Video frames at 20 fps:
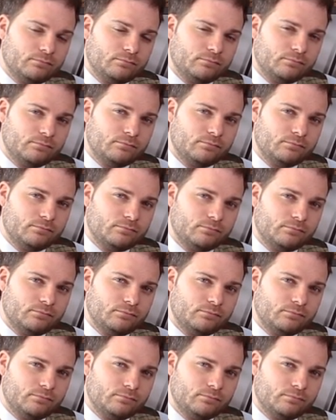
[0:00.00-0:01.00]

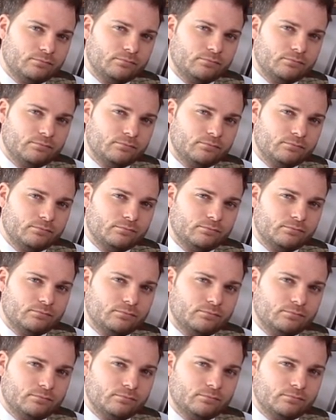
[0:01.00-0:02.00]

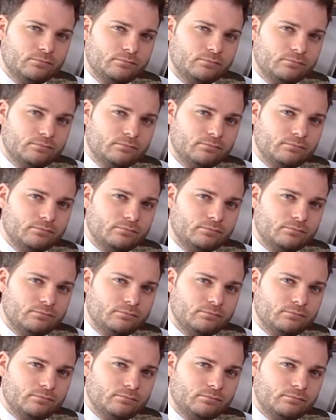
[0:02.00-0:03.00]

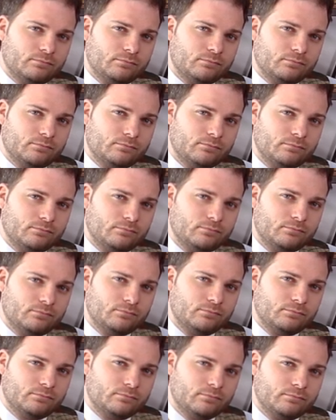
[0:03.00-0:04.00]

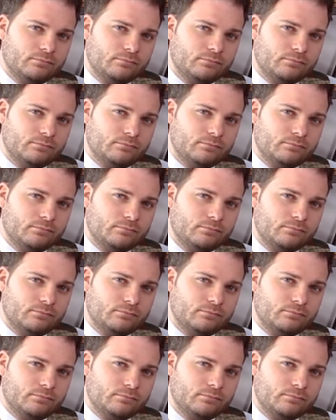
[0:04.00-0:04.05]
No words are spoken by the person on screen.